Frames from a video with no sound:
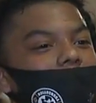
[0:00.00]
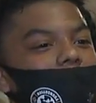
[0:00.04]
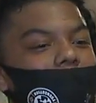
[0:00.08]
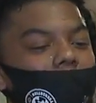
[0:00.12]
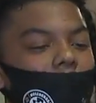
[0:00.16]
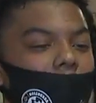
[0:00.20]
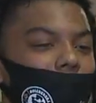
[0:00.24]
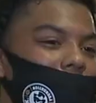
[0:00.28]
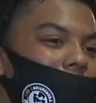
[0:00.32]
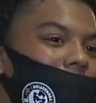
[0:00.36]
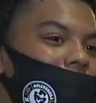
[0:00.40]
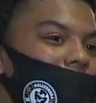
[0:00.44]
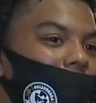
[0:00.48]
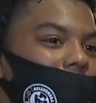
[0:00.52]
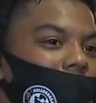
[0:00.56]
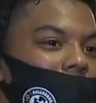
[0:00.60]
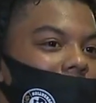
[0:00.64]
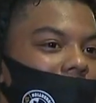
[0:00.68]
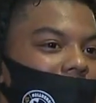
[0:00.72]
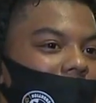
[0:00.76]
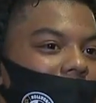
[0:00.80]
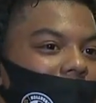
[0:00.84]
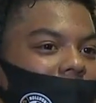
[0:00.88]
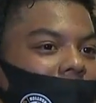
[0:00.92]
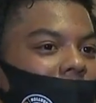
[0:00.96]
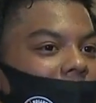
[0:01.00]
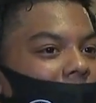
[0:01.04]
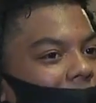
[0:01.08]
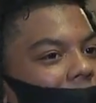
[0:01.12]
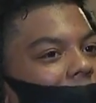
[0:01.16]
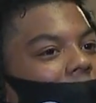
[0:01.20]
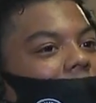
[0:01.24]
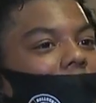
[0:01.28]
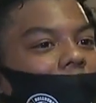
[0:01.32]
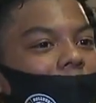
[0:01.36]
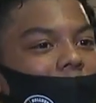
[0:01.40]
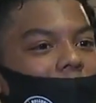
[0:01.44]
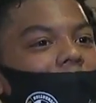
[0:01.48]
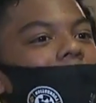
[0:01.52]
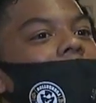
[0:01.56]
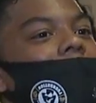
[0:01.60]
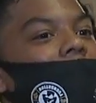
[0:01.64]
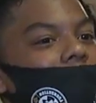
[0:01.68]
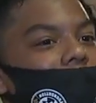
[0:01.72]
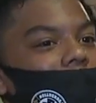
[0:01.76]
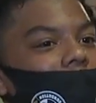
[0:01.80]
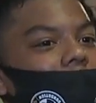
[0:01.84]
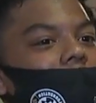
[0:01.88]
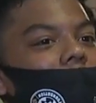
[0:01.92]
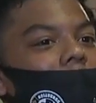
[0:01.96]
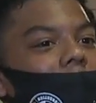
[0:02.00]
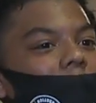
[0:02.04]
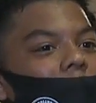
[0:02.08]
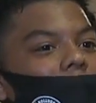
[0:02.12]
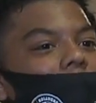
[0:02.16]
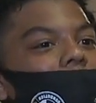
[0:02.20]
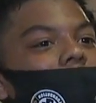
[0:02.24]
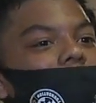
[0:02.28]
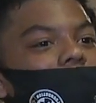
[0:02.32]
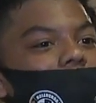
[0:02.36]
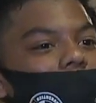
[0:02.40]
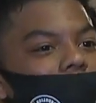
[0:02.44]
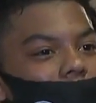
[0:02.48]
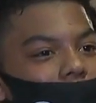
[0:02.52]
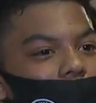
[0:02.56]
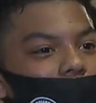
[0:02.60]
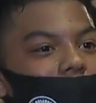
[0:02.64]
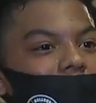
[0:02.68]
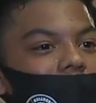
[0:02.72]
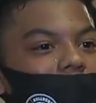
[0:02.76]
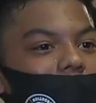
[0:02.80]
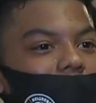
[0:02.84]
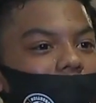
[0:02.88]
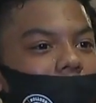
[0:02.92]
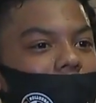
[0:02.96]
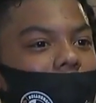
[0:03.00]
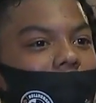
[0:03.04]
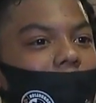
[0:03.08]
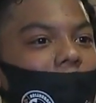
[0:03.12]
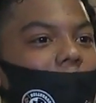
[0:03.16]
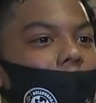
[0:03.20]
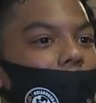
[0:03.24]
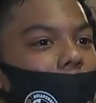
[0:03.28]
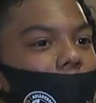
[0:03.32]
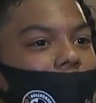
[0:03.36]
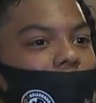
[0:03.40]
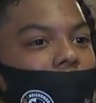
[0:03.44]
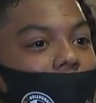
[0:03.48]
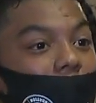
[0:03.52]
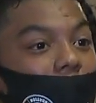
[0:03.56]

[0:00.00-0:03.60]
you know I'm not doing nothing, I you know, I'll go do something so I won't be